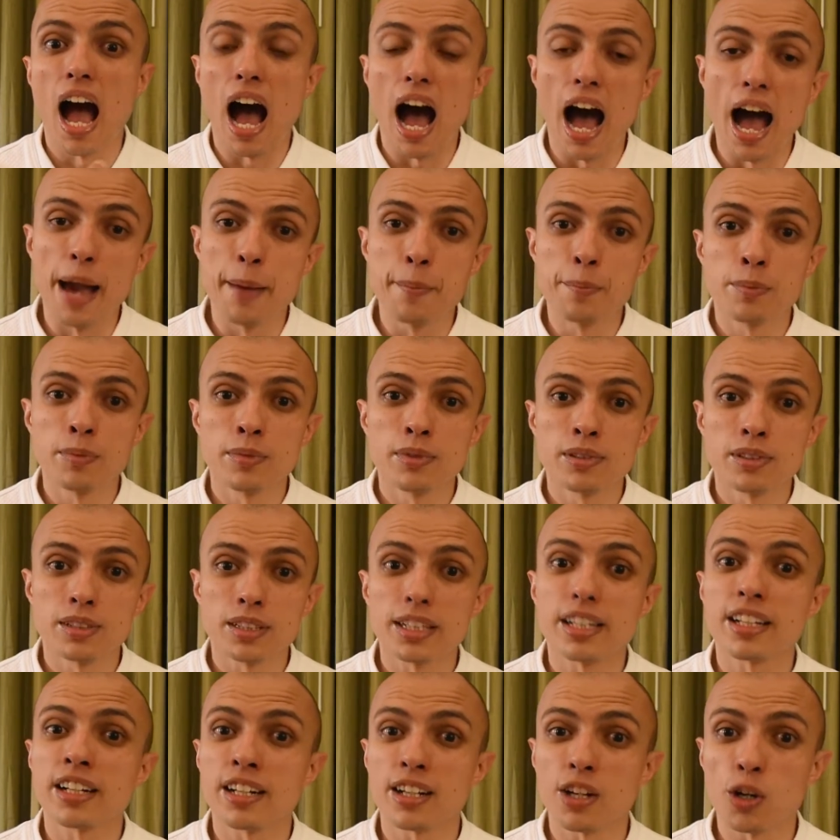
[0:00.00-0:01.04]
I'm
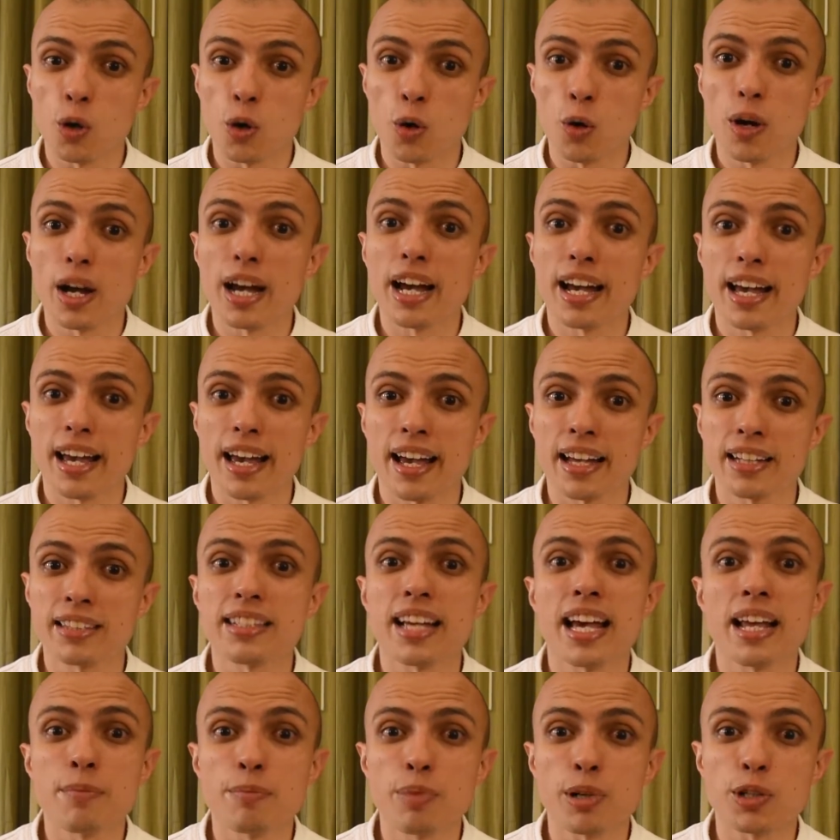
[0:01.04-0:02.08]
gonna go ahead
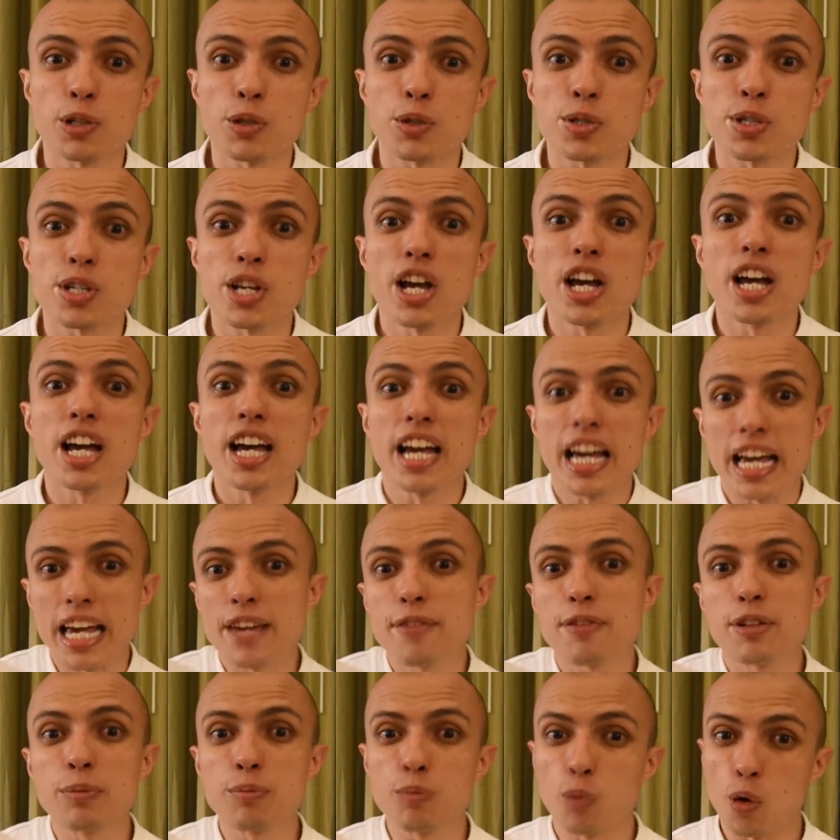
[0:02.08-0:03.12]
and produce
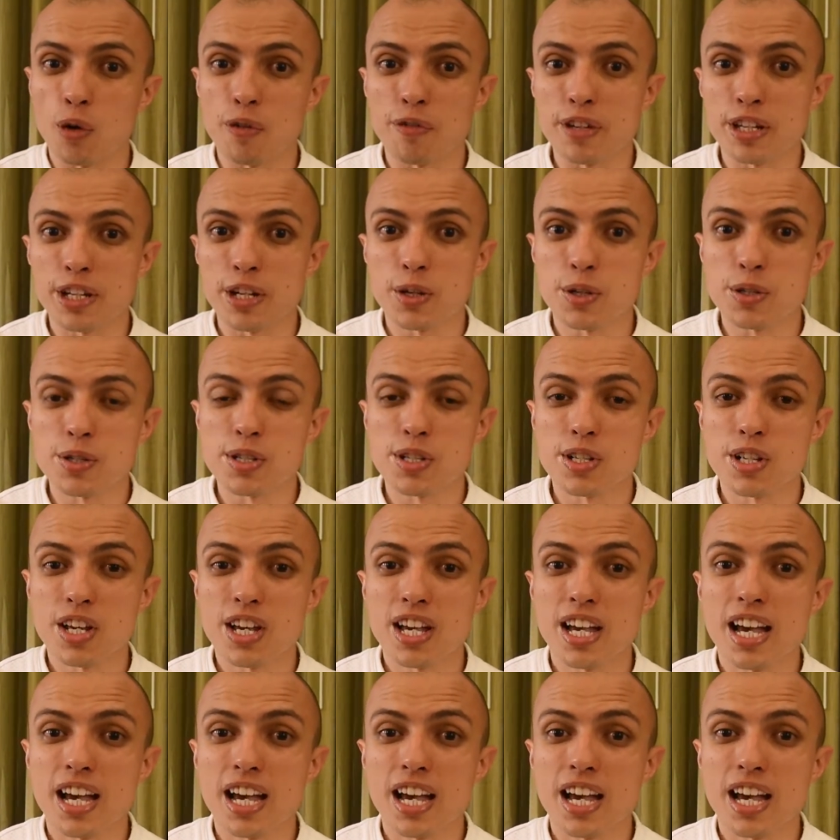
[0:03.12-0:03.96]
even more videos